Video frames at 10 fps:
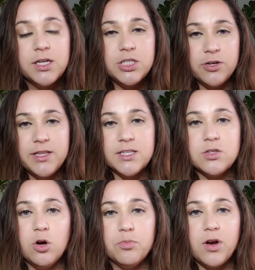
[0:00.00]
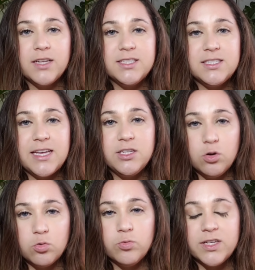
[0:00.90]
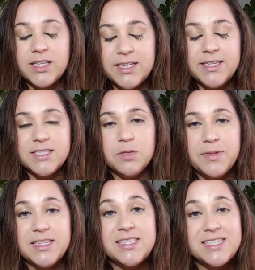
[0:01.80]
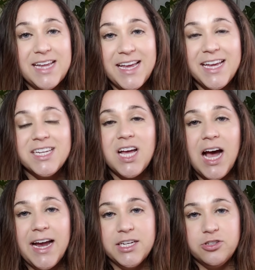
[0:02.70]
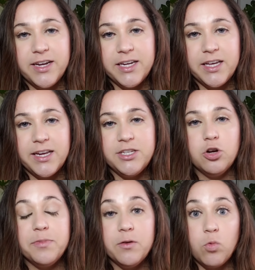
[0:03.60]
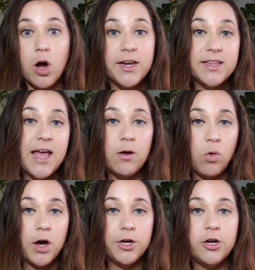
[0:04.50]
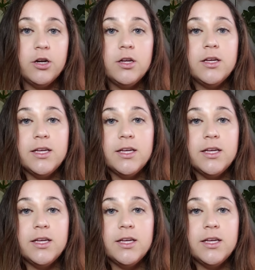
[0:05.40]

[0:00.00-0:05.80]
during this whole process that you'll really need to be staying hydrated, and you'll be wanting that water